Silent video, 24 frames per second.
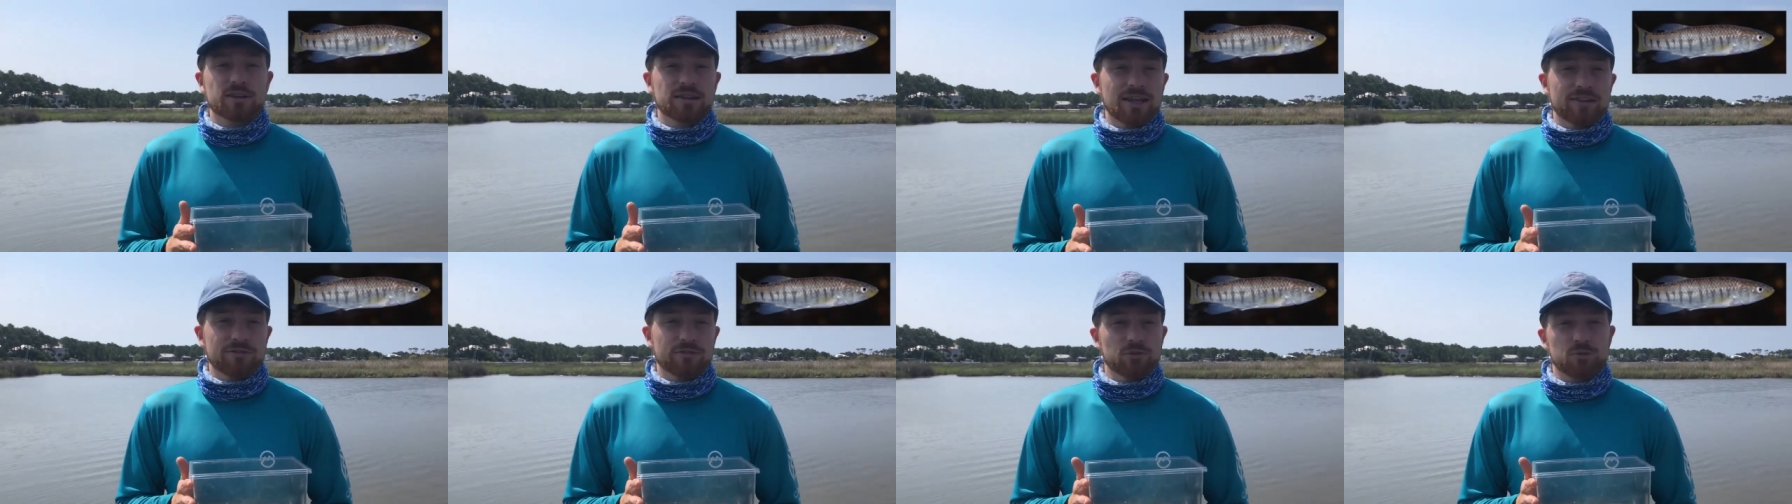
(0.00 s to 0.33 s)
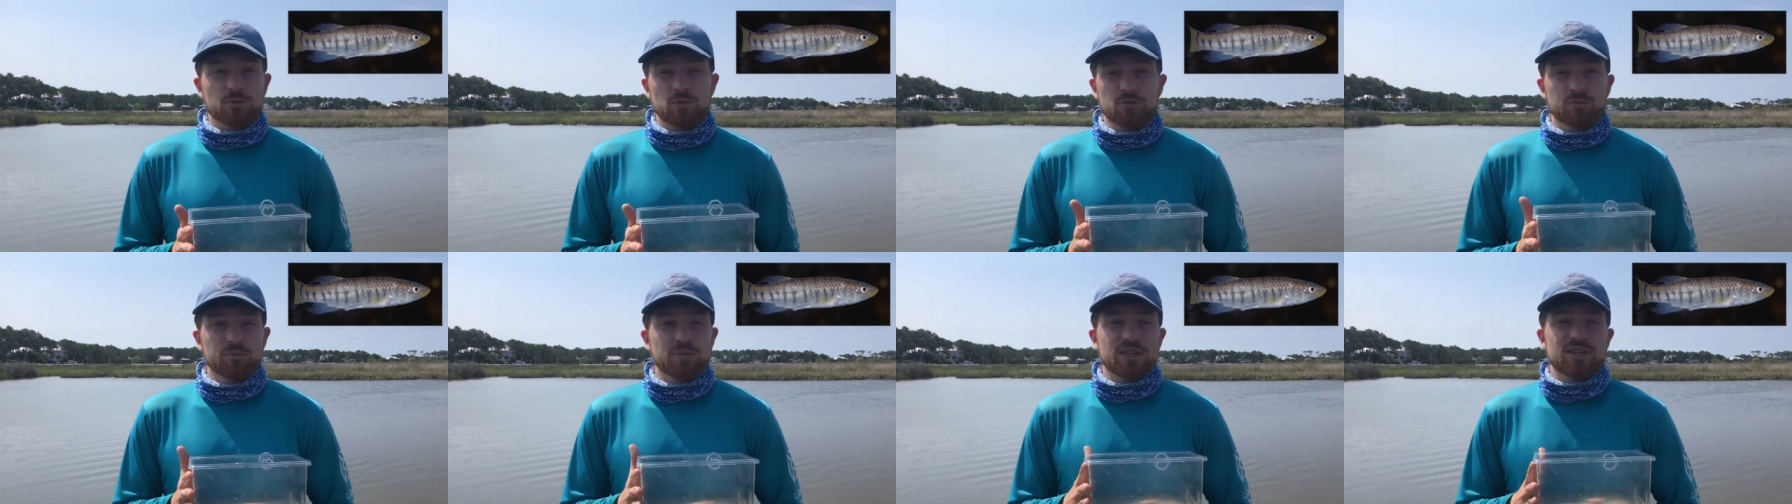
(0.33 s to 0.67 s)
level
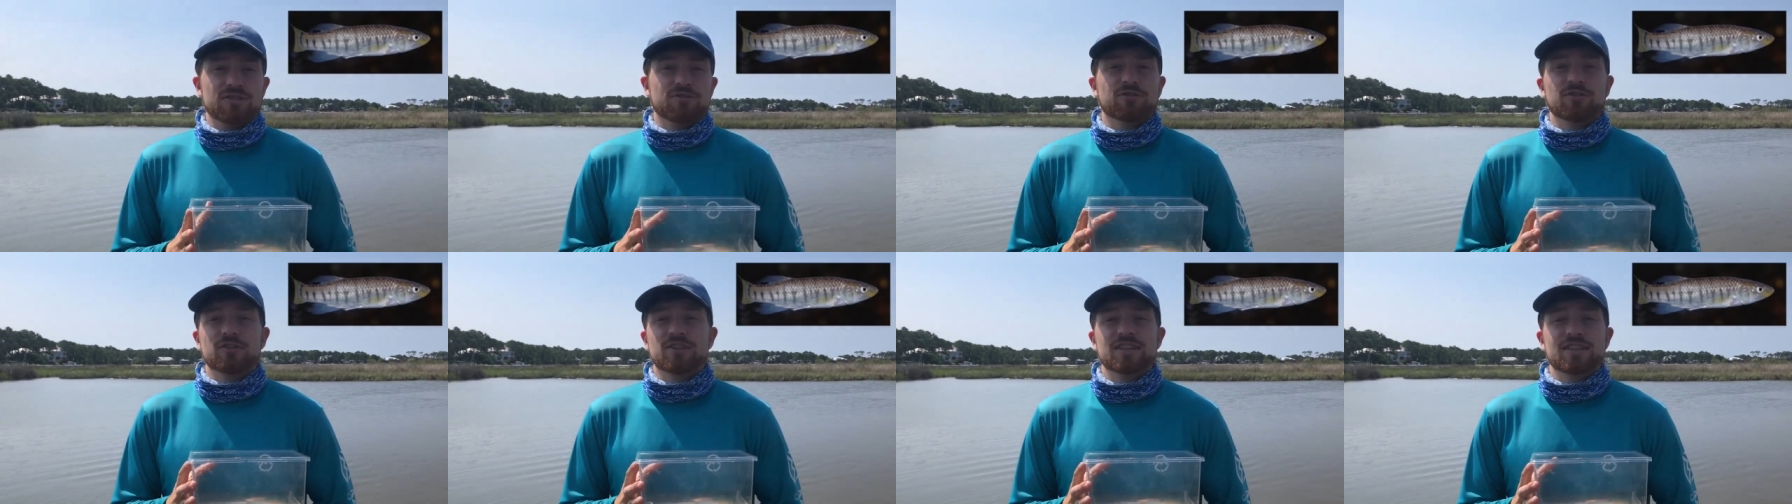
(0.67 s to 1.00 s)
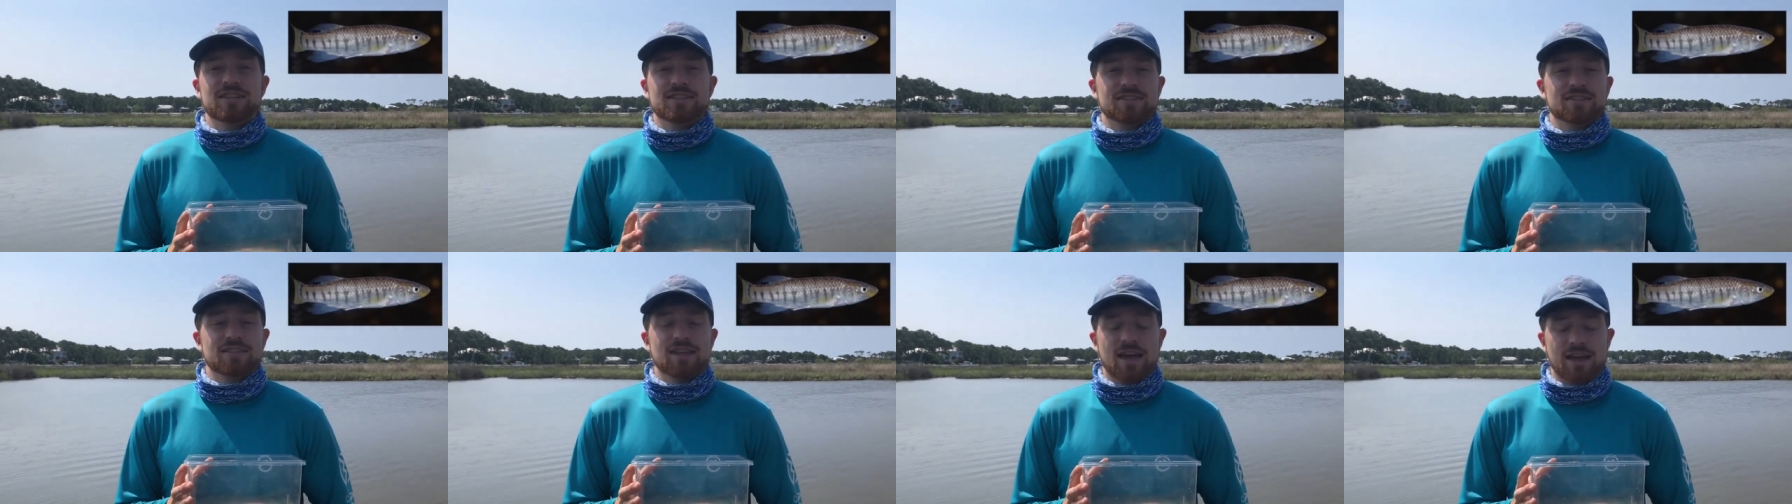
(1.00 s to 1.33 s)
will be for the
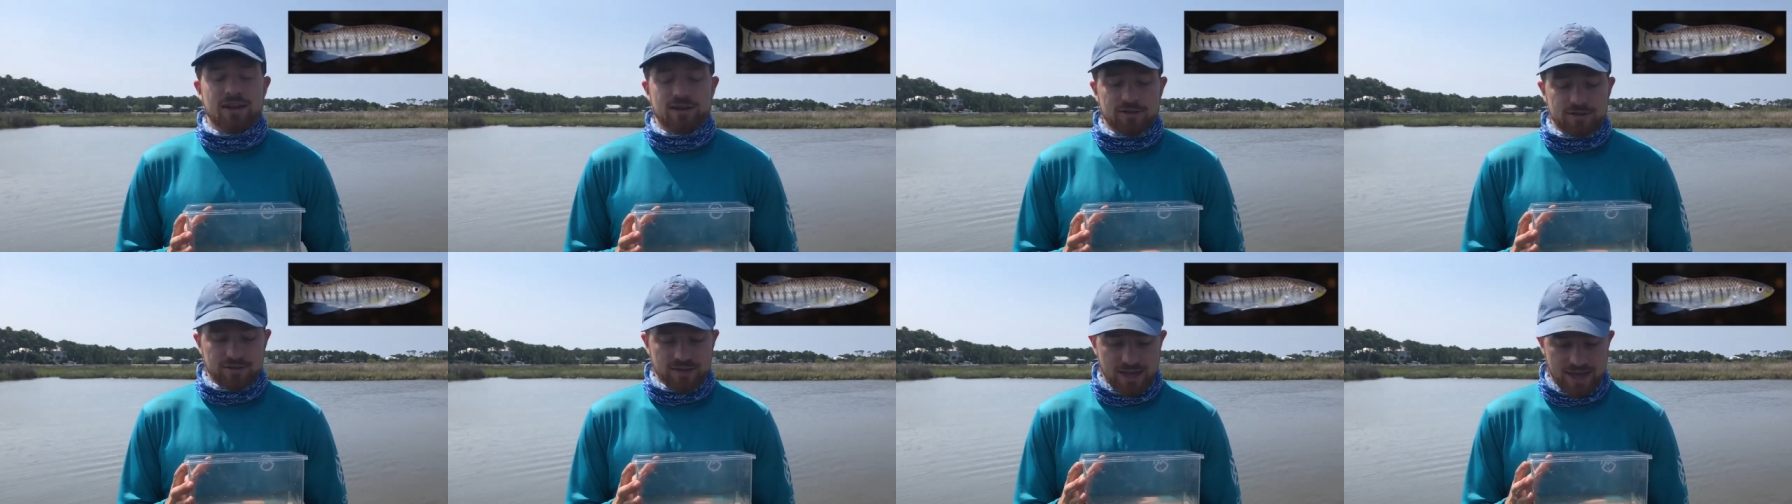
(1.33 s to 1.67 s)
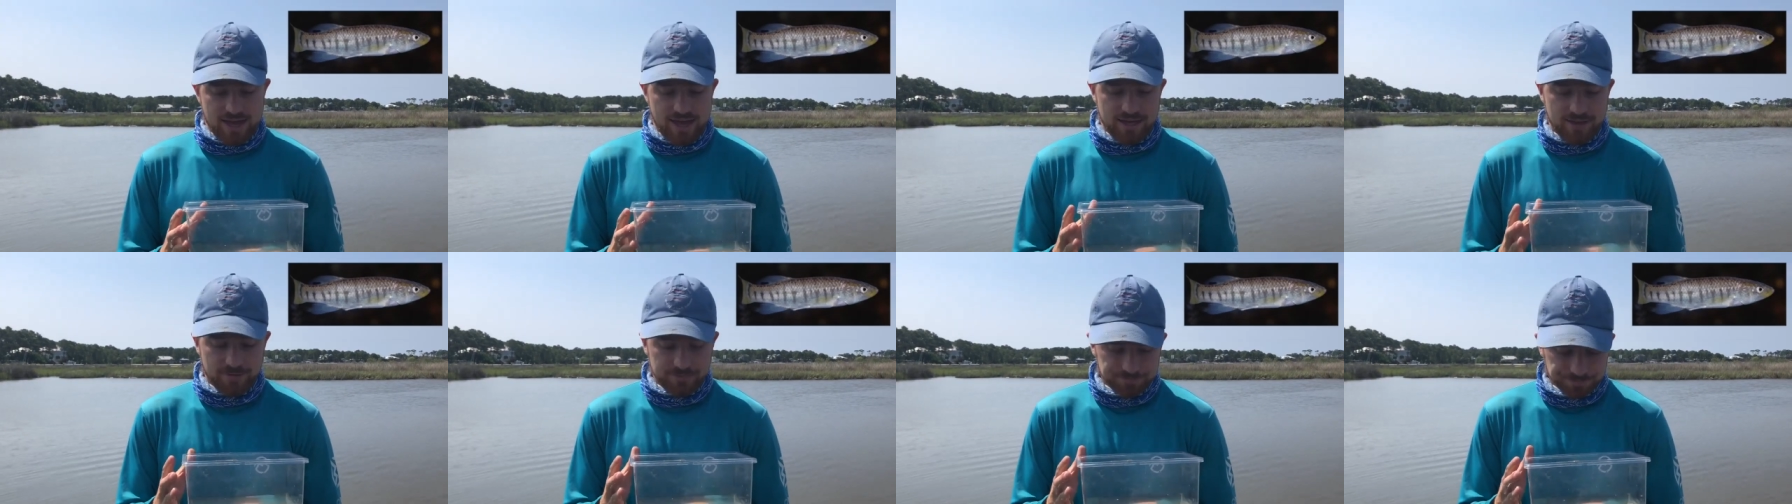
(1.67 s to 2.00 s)
entire
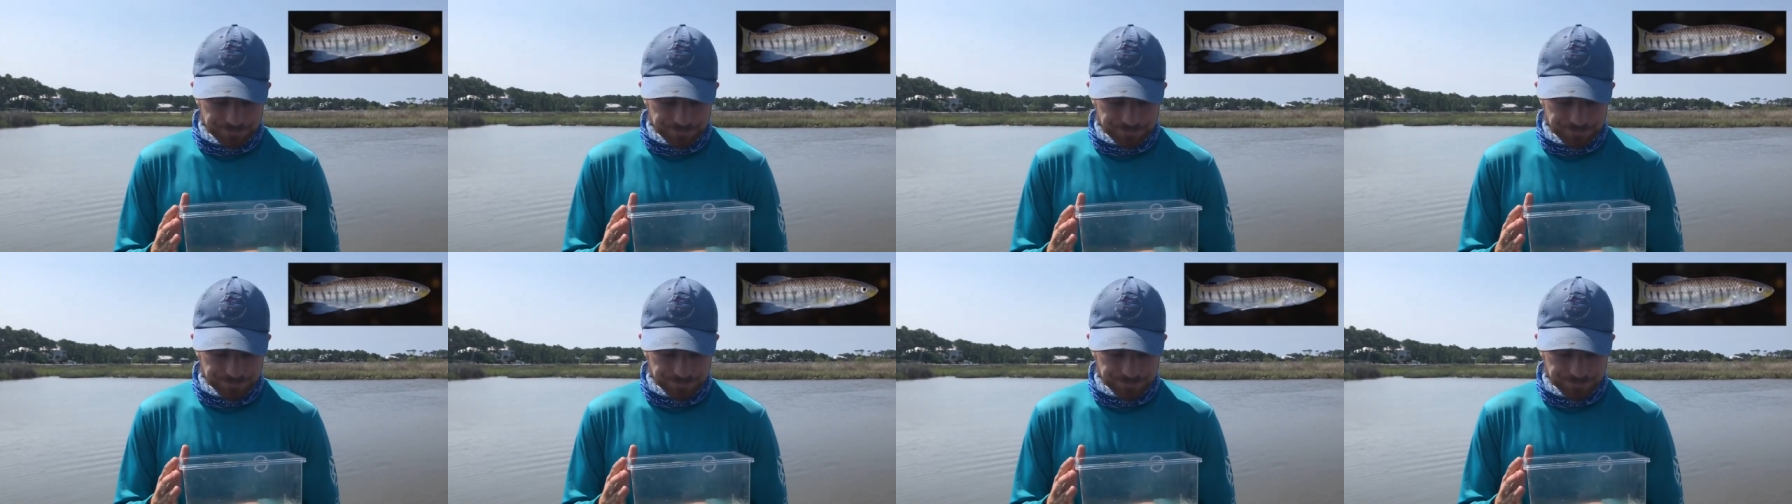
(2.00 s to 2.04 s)
day.